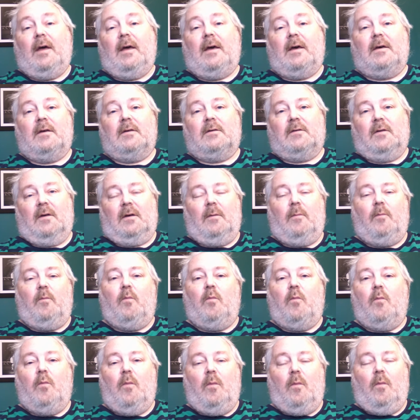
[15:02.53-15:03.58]
is
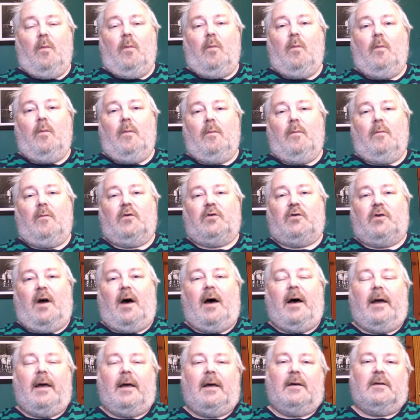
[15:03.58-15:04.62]

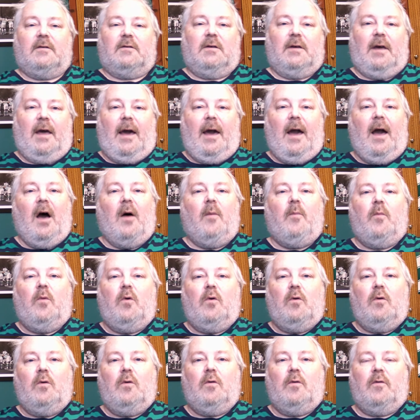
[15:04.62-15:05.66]
trying to get a
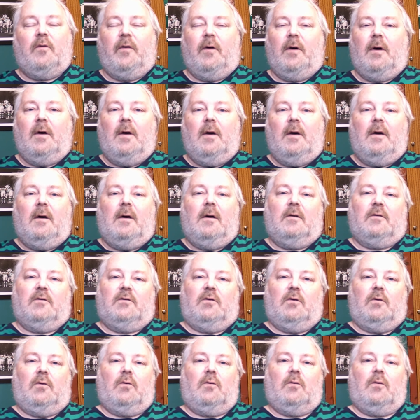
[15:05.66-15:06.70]
move
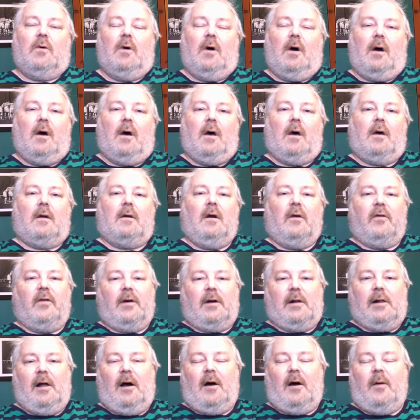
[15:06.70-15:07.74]
to another
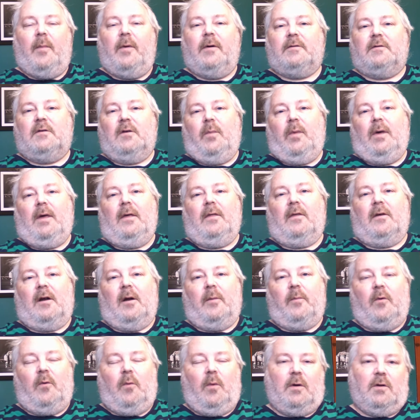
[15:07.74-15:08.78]
club to be the
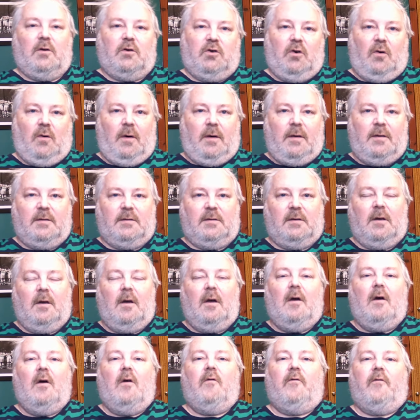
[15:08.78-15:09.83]
number one choice
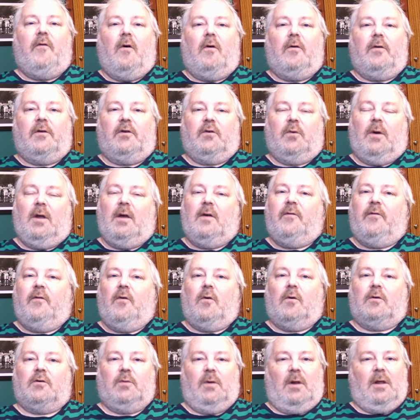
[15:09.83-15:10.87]
for the
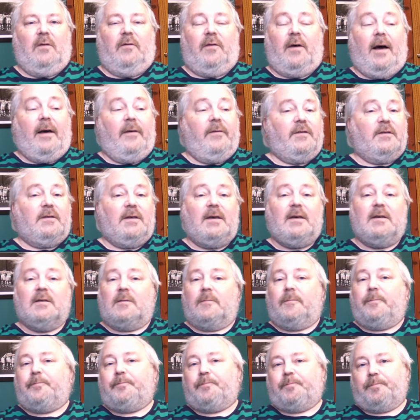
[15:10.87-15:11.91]
24-25
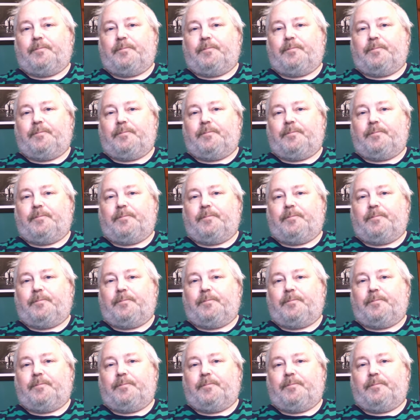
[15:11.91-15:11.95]
season.